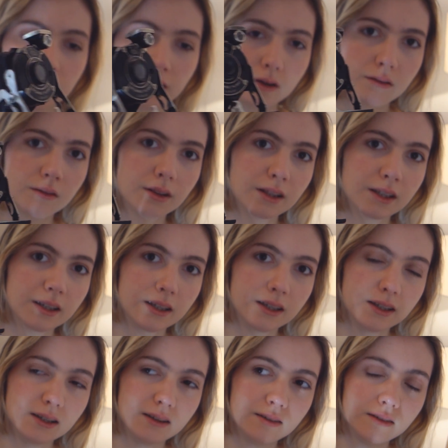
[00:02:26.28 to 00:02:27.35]

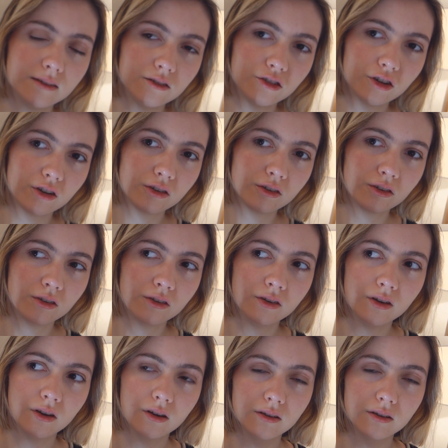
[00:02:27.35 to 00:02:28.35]
Currently it's just